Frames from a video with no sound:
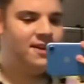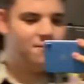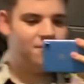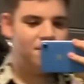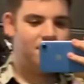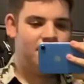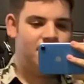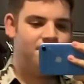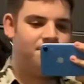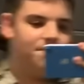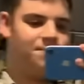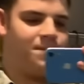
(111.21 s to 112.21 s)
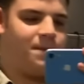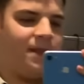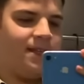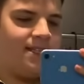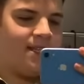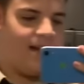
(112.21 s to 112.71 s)
We've got
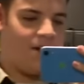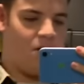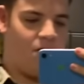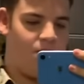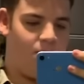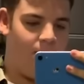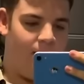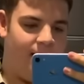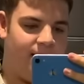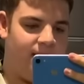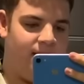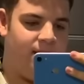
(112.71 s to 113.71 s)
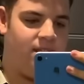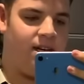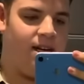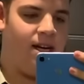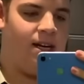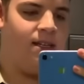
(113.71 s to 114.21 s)
this like off-white
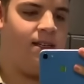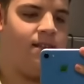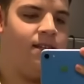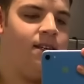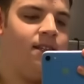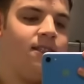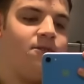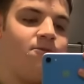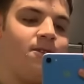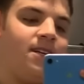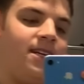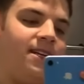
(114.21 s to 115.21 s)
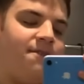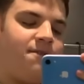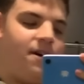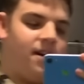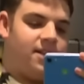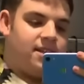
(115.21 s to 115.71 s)
t-shirt. It's a really
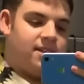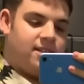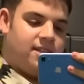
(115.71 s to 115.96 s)
fun